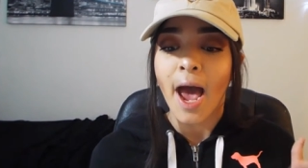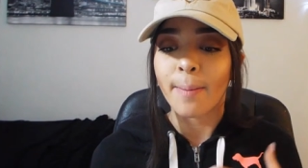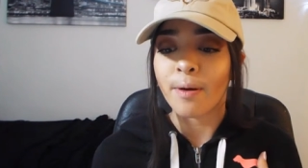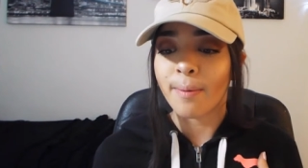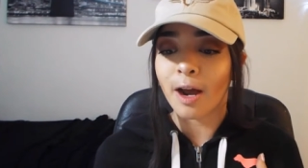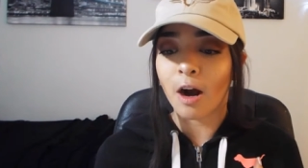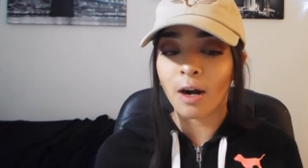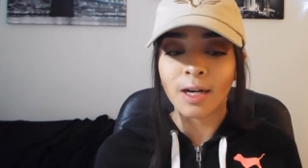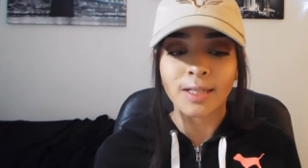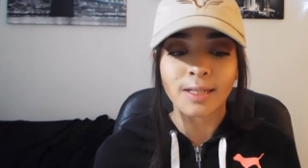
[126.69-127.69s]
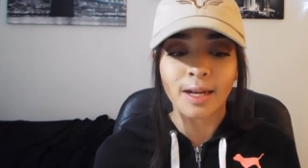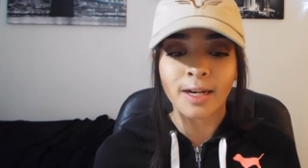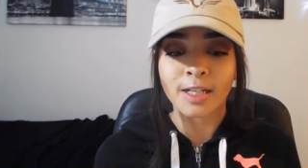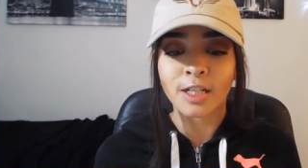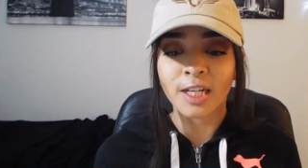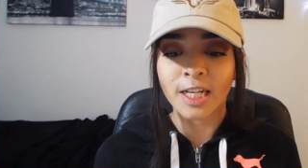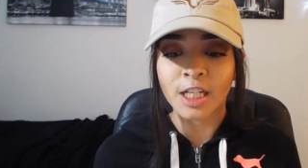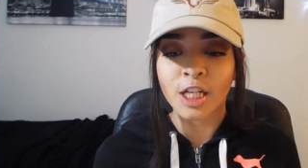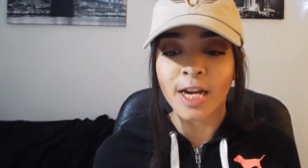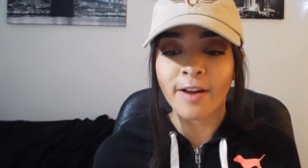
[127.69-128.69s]
I put my heart and son into
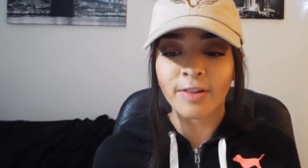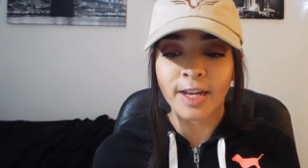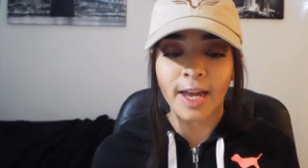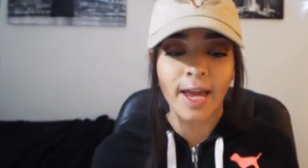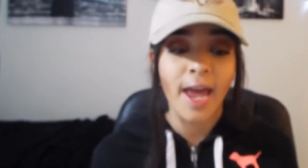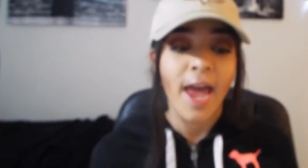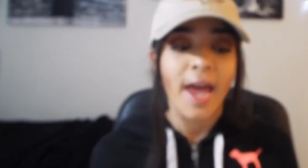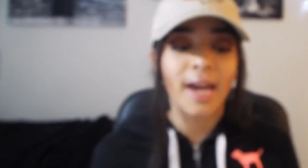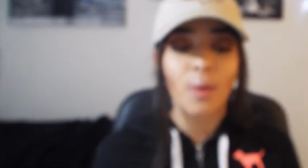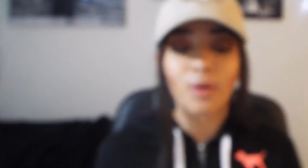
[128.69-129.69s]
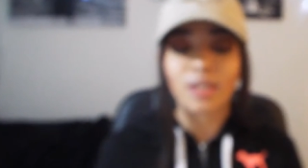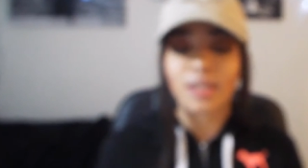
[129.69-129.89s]
each and every kit, and I want to